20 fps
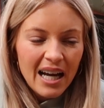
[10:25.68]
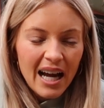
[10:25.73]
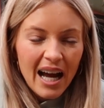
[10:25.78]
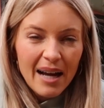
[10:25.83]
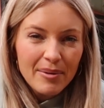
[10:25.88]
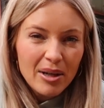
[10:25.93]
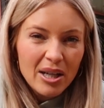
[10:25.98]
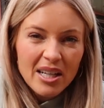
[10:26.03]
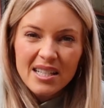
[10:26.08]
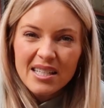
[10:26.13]

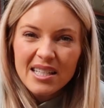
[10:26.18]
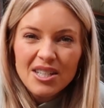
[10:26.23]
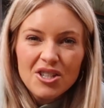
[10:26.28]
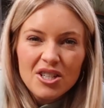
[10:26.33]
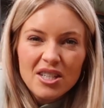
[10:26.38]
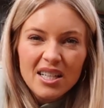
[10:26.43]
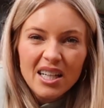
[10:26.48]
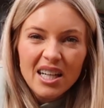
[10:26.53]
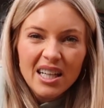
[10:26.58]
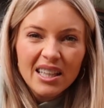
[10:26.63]
I'm honestly
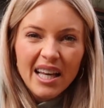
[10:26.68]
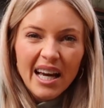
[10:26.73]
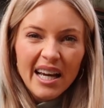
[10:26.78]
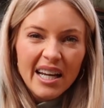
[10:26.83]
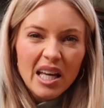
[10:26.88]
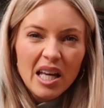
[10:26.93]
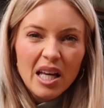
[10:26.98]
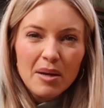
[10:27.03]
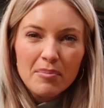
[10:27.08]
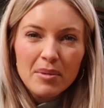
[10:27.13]
just gonna let
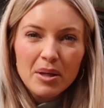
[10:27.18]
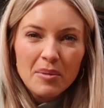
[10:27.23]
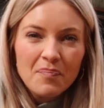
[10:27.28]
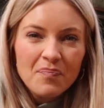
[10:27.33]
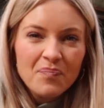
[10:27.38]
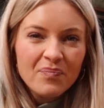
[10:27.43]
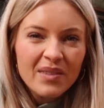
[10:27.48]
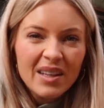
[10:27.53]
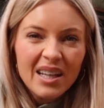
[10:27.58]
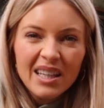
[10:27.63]

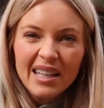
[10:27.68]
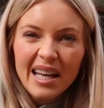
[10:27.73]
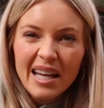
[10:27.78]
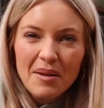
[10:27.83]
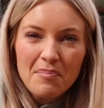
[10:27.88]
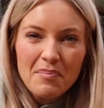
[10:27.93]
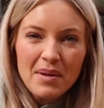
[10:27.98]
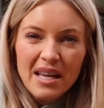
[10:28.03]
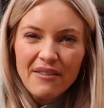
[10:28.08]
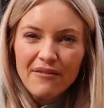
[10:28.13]

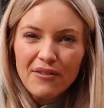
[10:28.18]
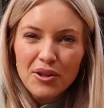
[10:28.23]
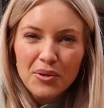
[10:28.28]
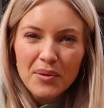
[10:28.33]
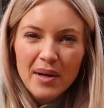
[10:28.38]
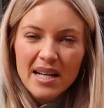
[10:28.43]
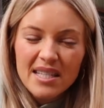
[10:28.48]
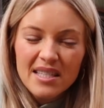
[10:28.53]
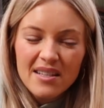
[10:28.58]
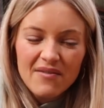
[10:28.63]
him be for the
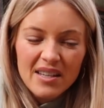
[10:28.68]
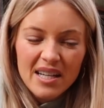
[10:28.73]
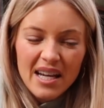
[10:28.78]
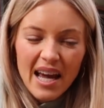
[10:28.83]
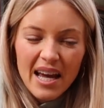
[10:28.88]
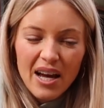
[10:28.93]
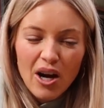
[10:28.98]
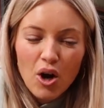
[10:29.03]
rest of the day.